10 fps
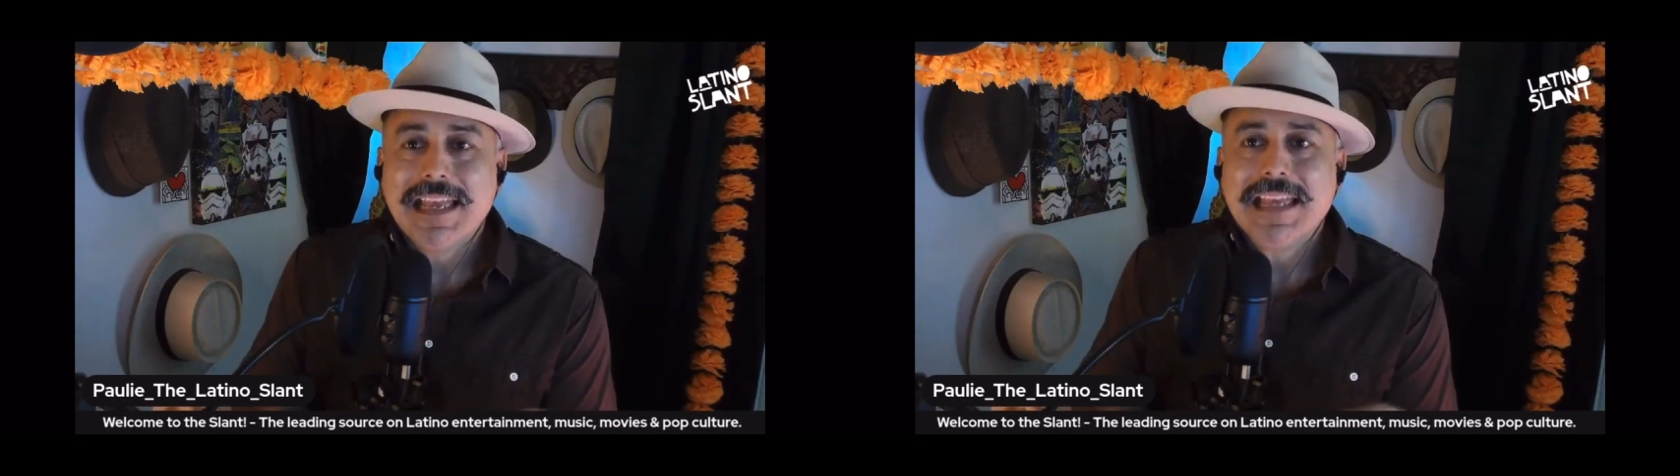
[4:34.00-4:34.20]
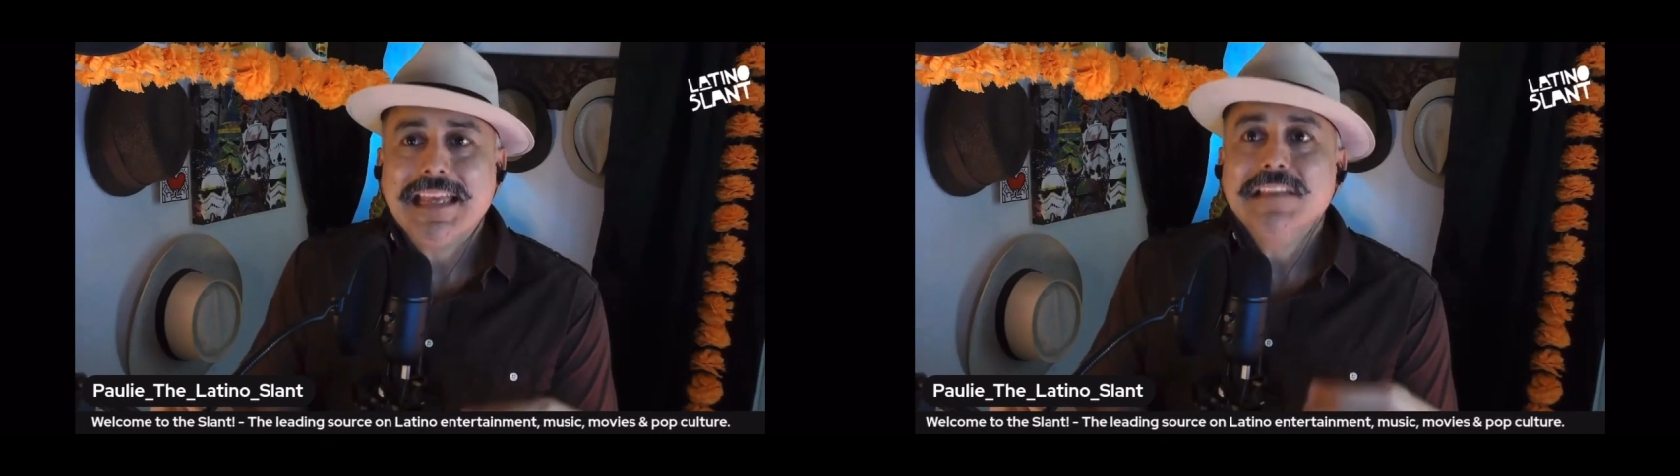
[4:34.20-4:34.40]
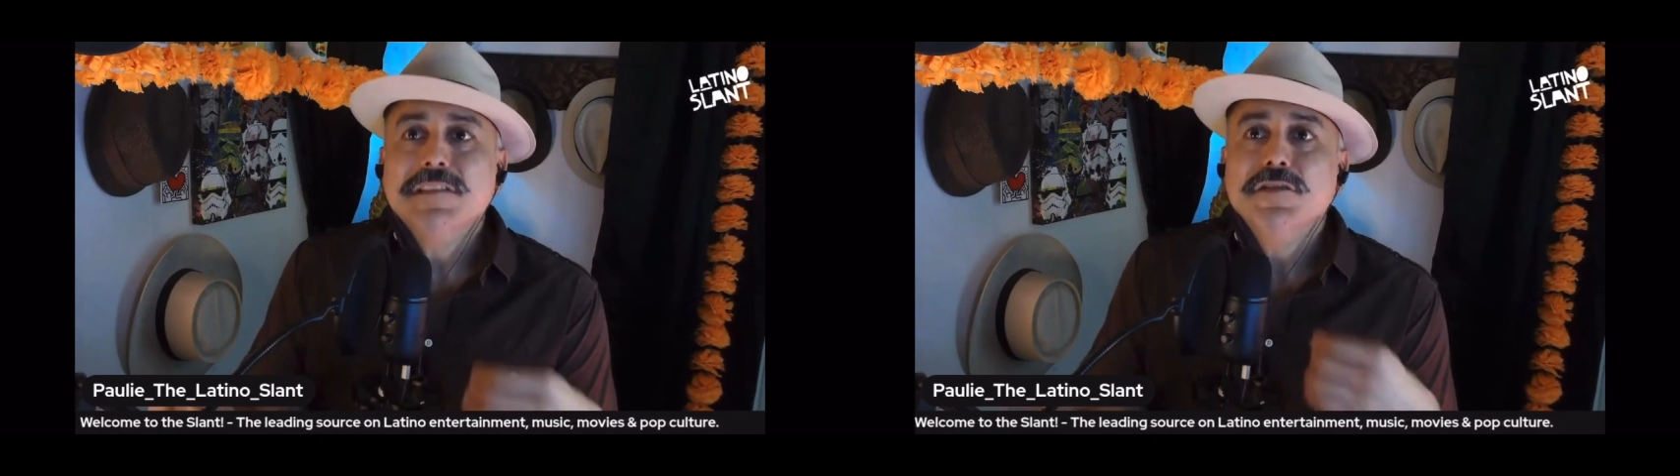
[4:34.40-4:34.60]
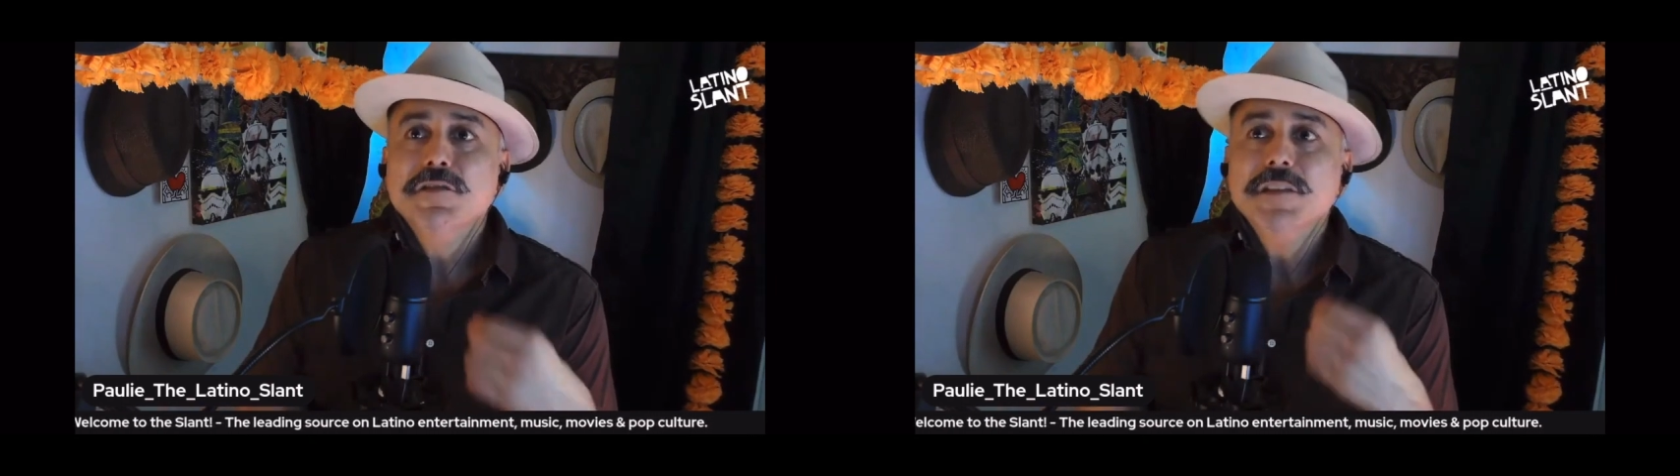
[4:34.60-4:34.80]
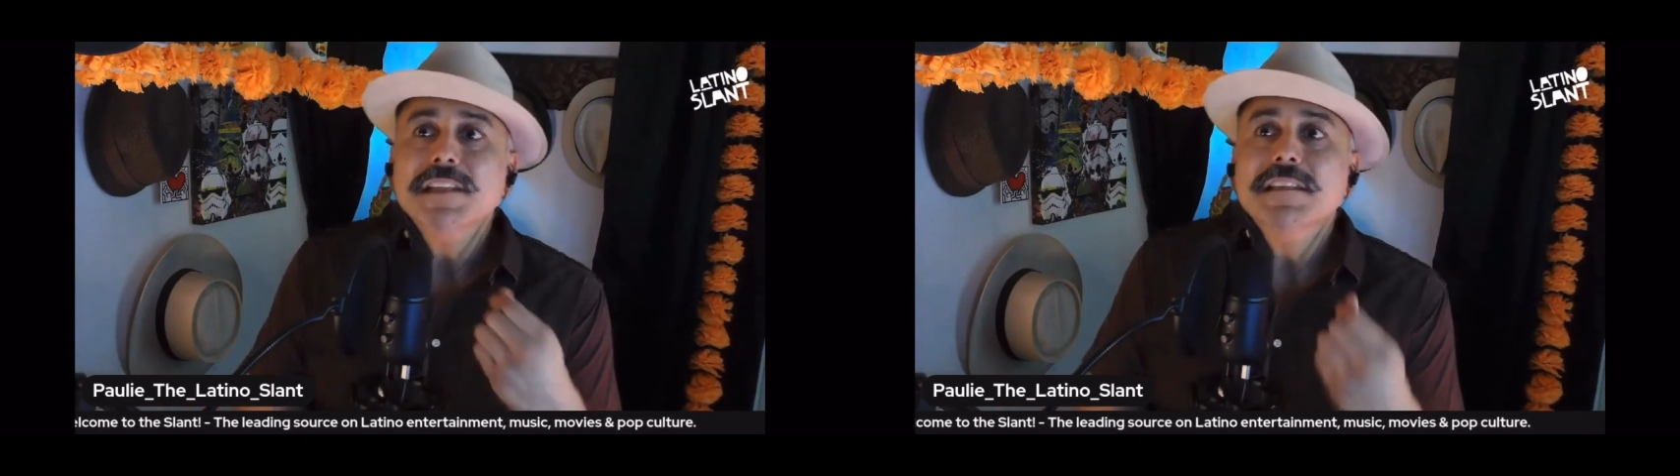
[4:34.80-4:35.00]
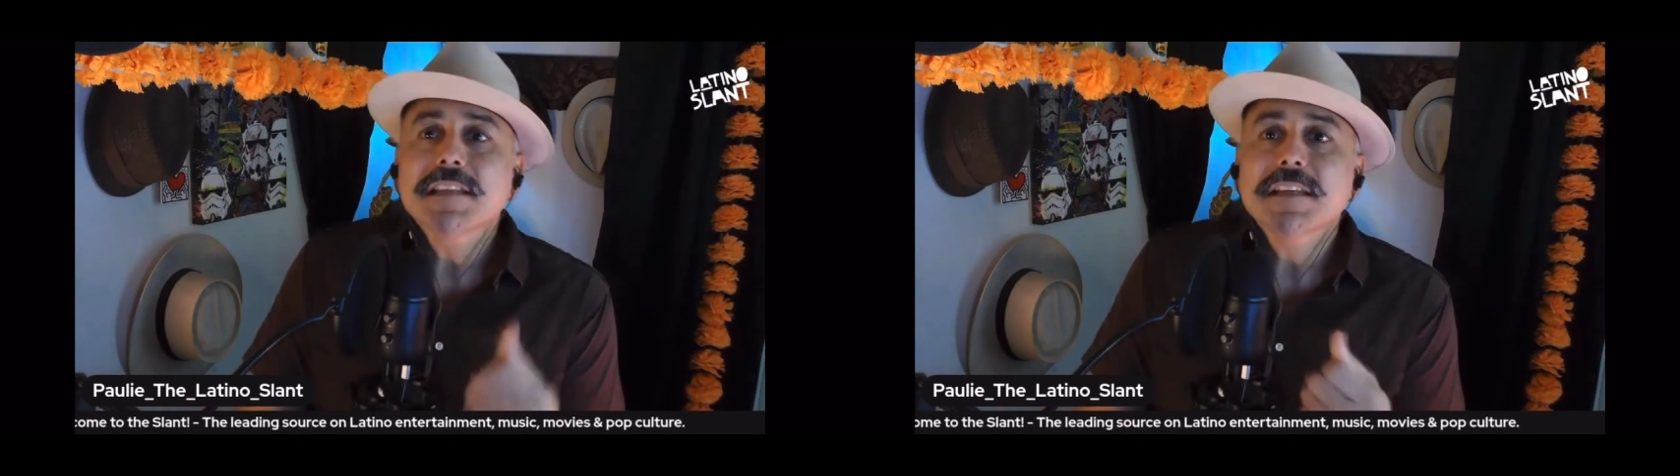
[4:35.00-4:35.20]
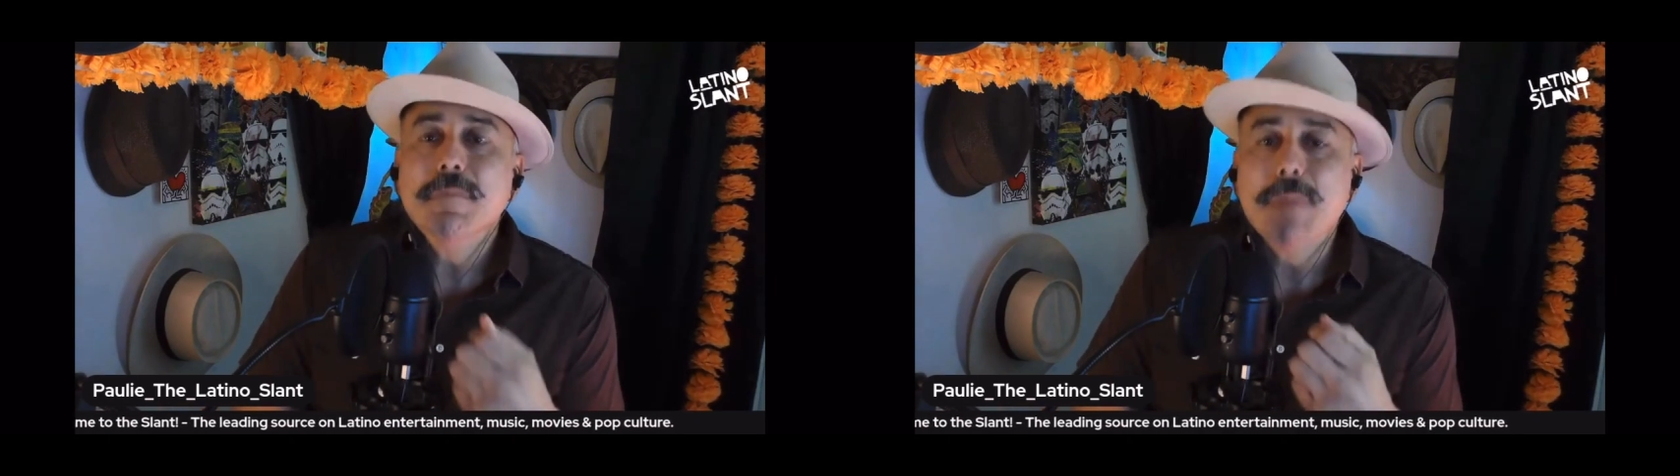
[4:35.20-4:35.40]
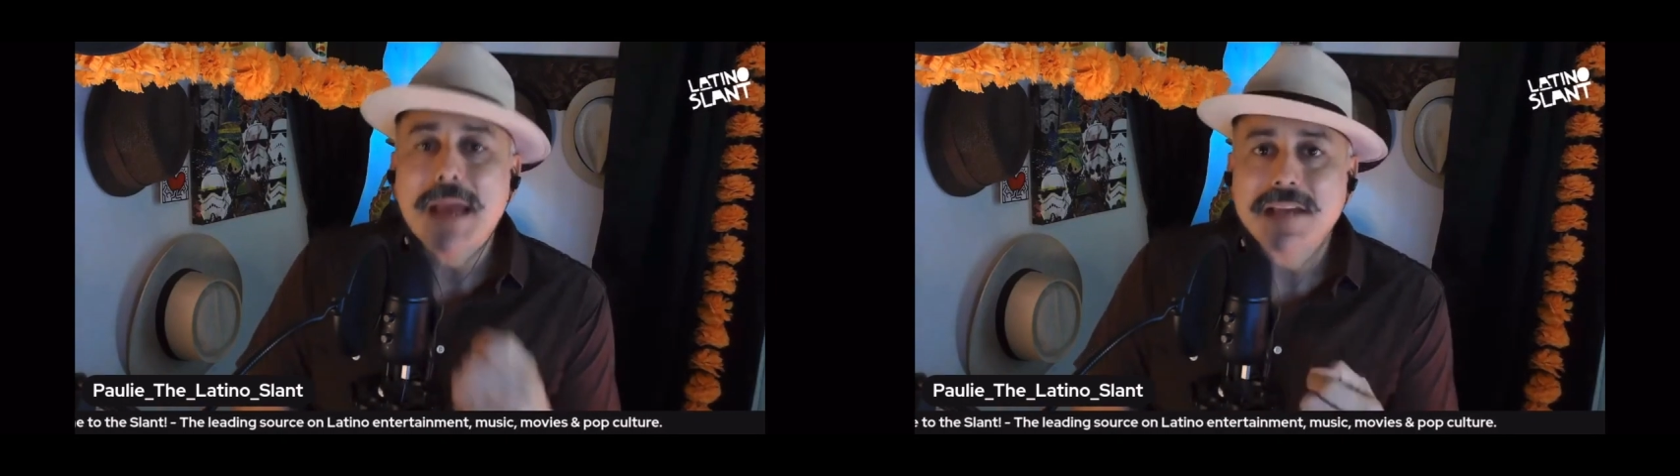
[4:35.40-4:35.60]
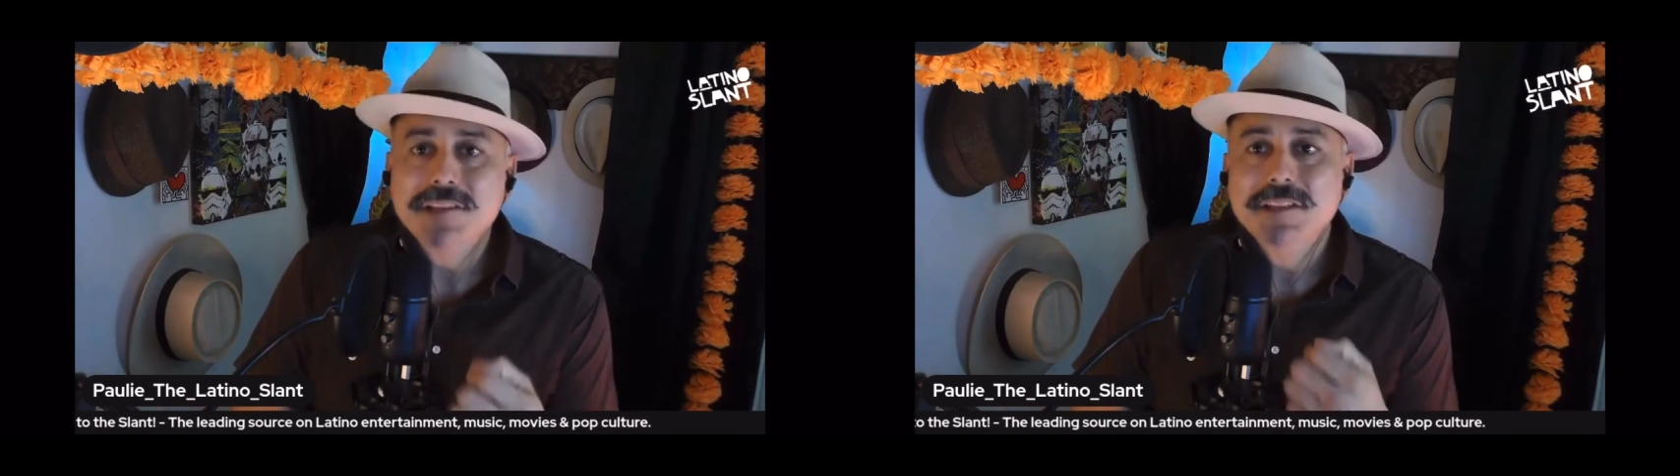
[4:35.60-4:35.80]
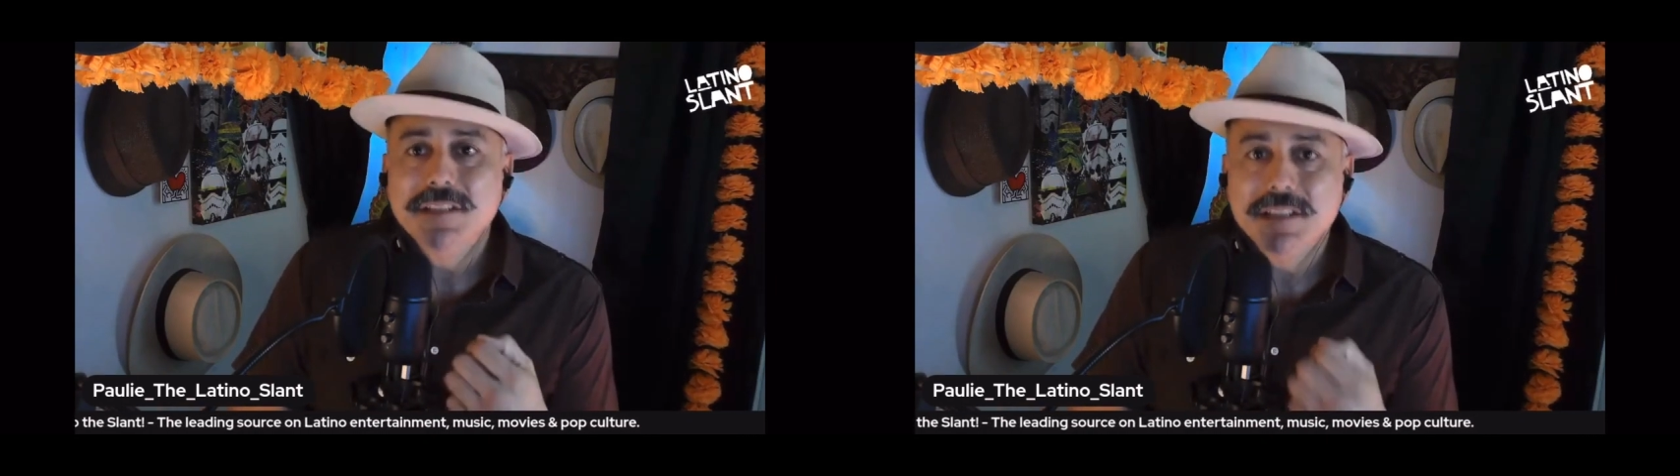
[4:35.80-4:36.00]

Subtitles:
And you could see the passion and